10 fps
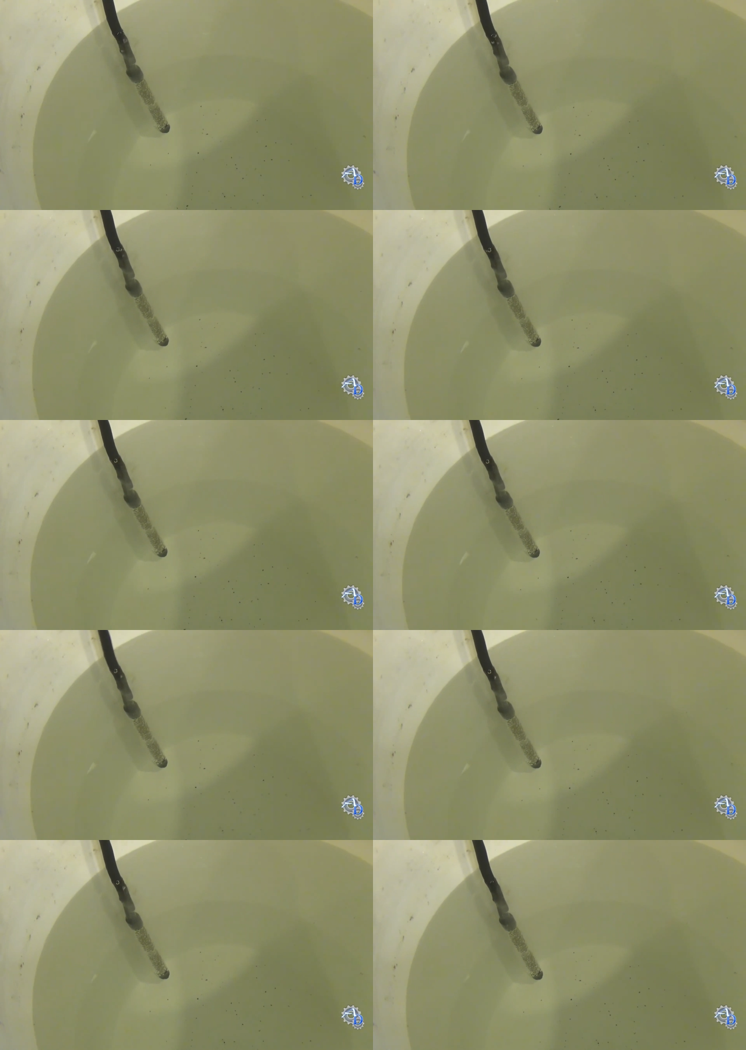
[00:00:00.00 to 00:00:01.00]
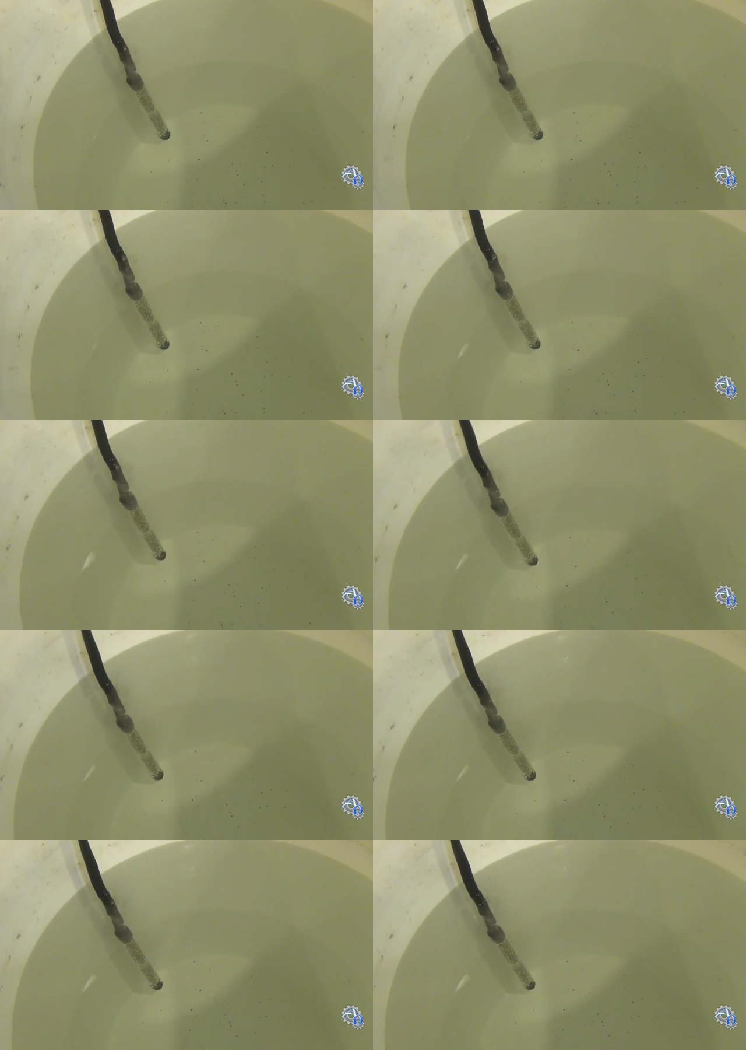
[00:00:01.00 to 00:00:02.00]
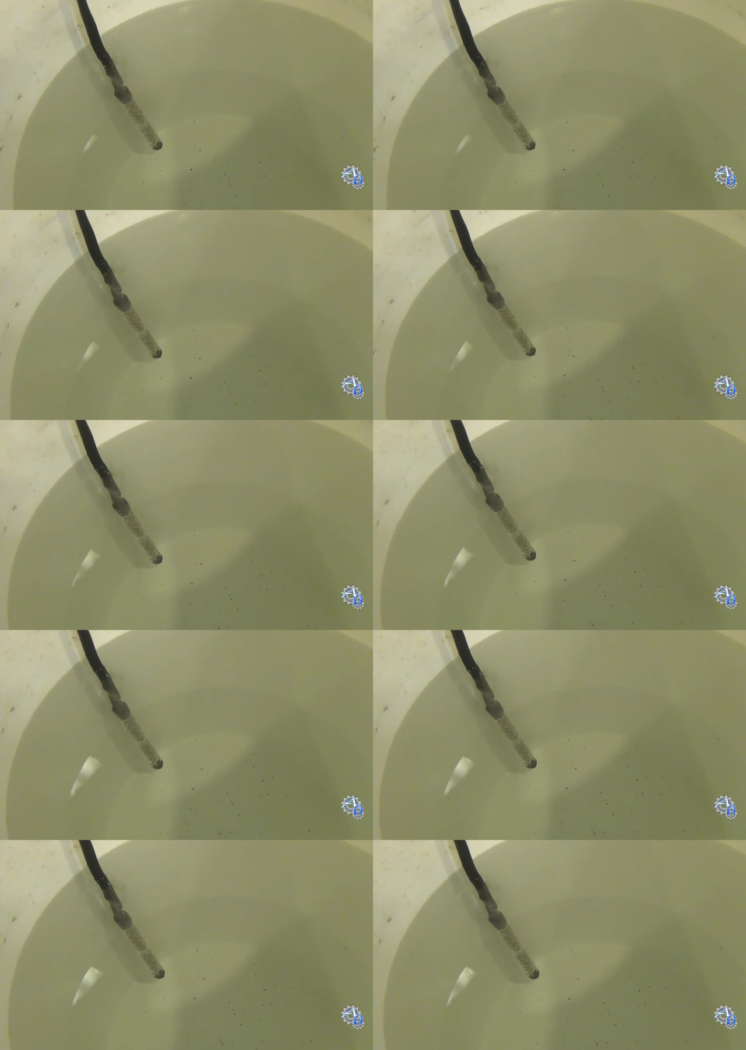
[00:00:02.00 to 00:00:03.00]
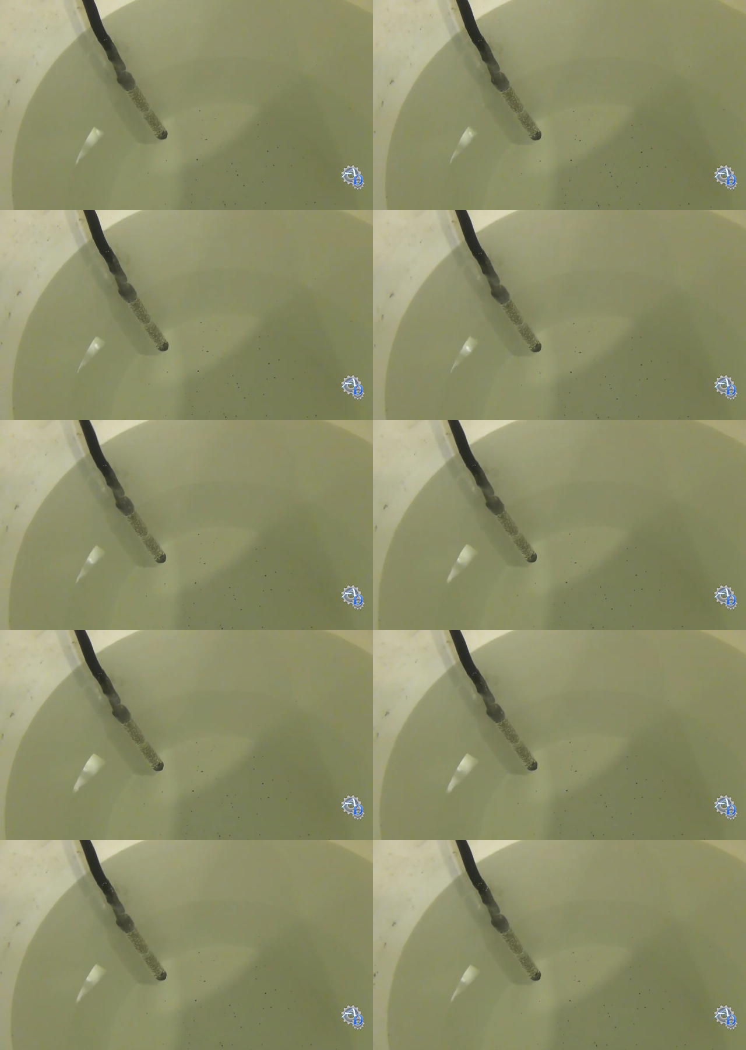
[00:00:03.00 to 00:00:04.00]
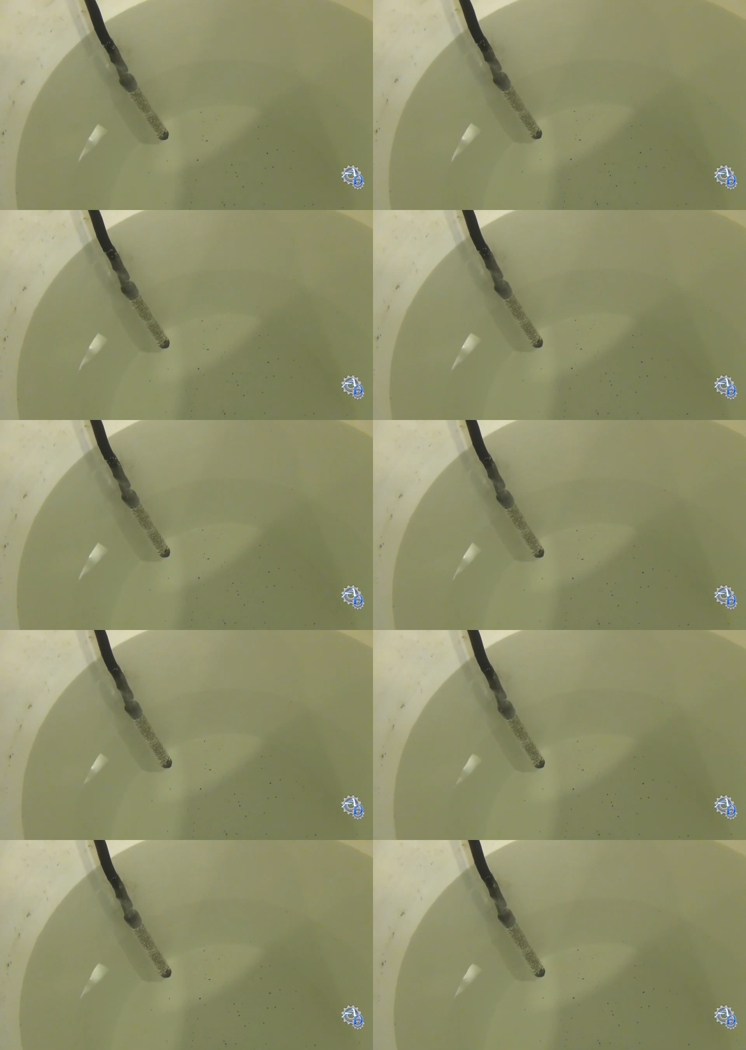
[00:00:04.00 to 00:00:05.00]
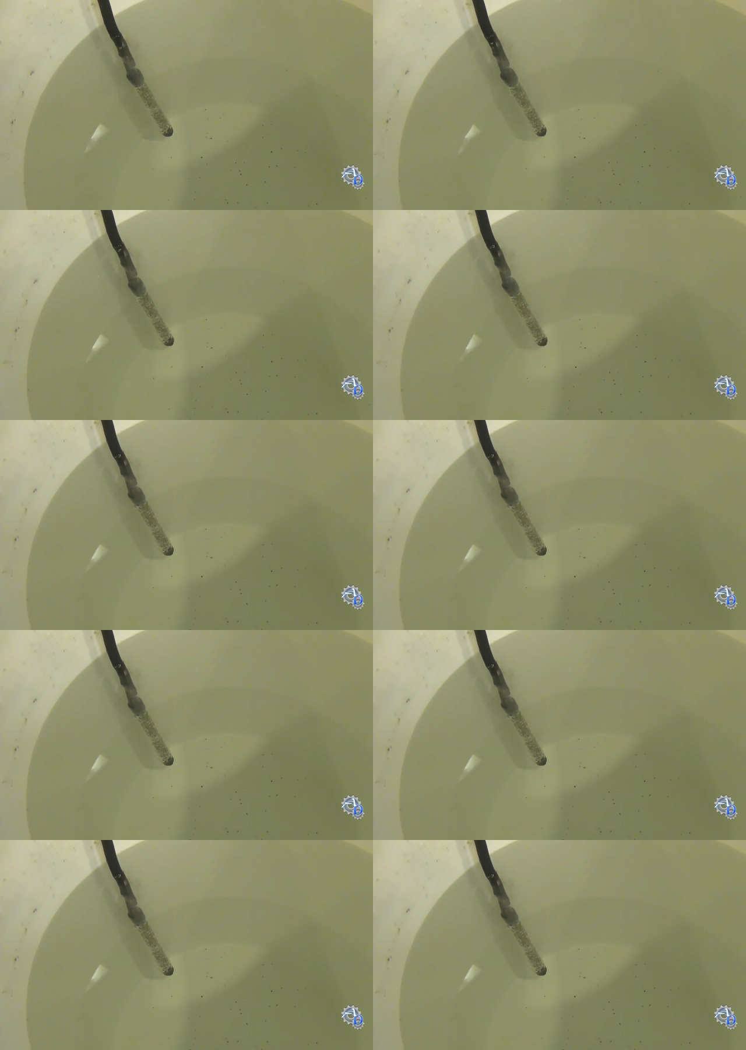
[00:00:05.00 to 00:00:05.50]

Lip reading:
(no speaker visible)